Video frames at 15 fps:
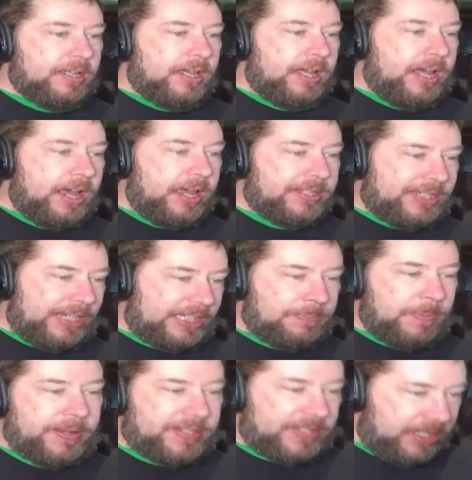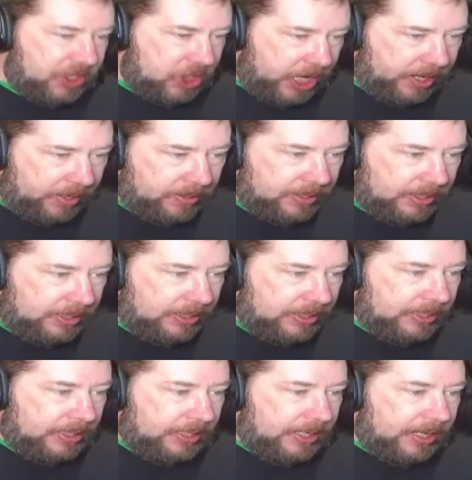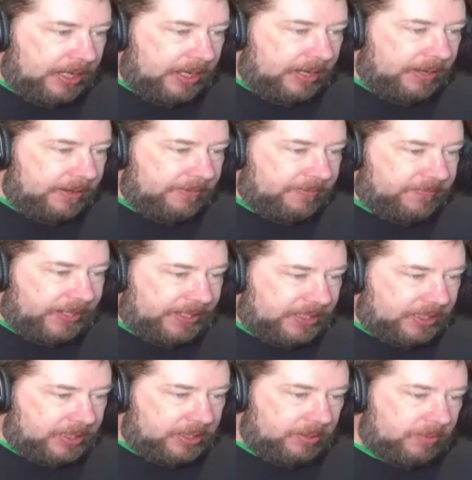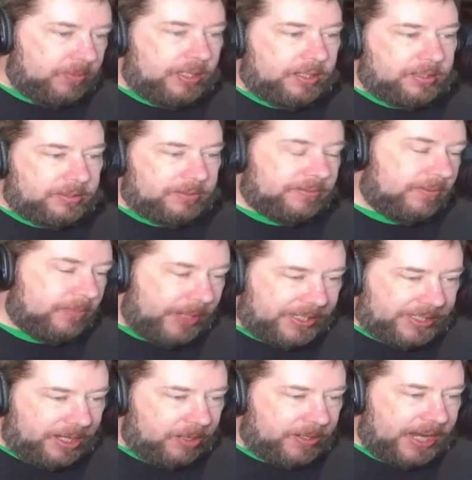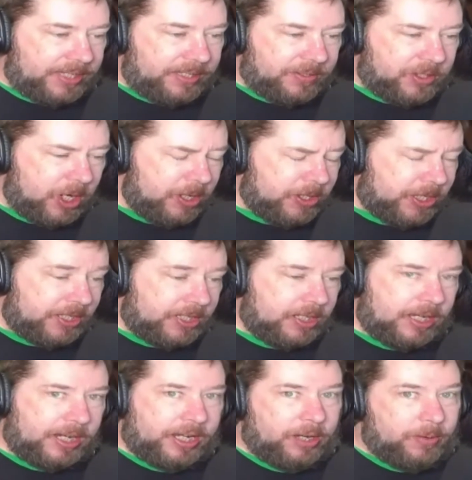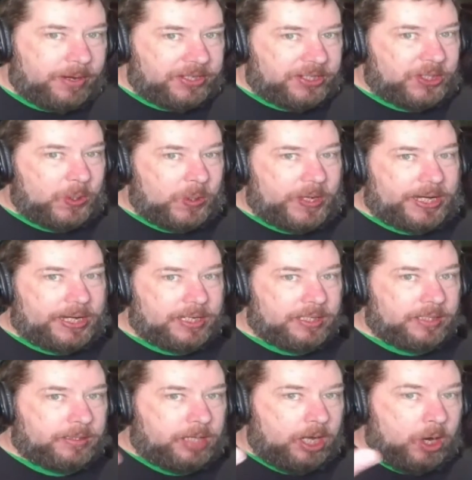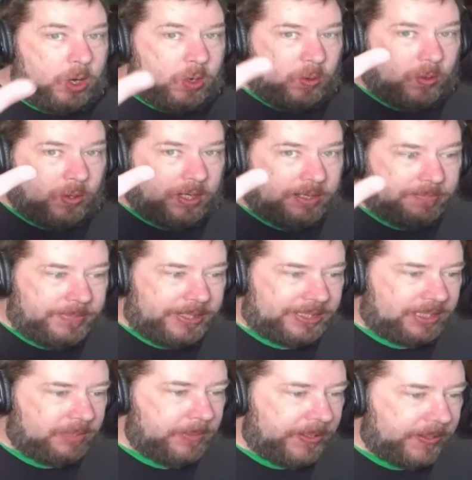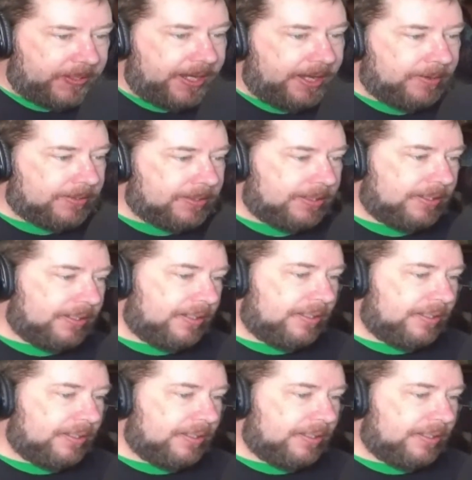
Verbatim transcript: uh, six months in jail, uh, faces two, well, when I say all kinds of charges, I could have read the story, two misdemeanor counts.